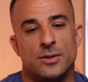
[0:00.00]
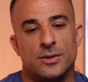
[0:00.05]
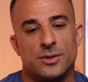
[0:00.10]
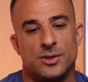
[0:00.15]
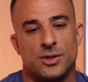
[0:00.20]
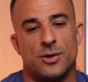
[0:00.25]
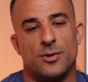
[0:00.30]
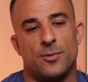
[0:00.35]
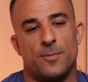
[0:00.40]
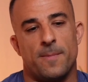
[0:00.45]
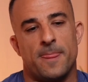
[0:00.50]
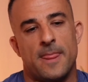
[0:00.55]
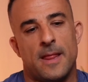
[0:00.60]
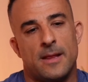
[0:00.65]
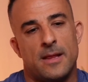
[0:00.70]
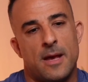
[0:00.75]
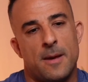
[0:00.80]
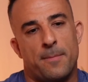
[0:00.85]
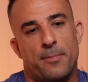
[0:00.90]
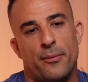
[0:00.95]
so
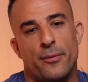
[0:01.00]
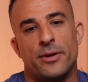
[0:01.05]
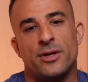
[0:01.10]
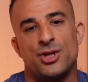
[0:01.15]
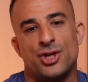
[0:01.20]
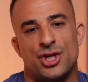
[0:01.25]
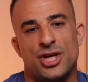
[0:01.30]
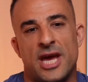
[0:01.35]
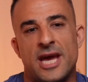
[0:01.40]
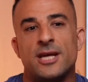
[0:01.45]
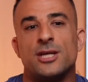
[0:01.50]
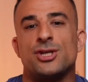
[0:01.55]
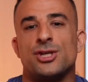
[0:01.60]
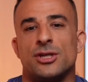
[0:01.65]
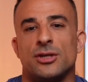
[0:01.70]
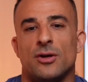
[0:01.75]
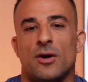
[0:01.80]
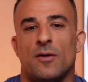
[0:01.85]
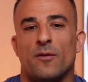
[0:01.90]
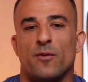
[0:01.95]
the
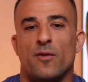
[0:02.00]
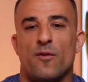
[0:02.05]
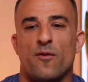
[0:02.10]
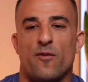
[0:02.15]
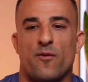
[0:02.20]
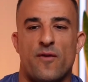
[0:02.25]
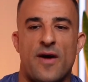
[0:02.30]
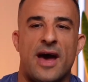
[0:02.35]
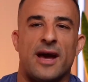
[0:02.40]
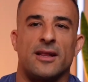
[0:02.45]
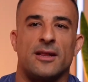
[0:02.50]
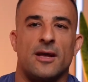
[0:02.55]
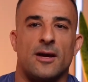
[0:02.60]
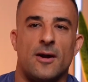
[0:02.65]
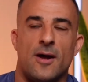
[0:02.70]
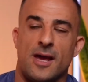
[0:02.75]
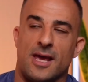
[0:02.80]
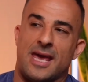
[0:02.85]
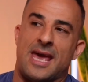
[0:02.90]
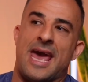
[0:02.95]
appreciation of the fact
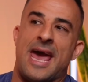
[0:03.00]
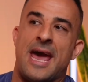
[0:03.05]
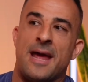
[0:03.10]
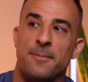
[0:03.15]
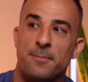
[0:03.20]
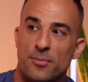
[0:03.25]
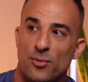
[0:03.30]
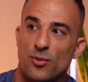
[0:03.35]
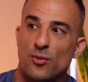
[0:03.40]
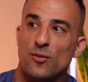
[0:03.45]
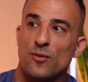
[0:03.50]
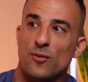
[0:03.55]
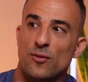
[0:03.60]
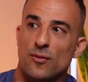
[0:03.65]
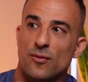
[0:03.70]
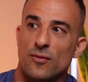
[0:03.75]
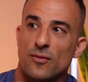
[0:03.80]
that I can move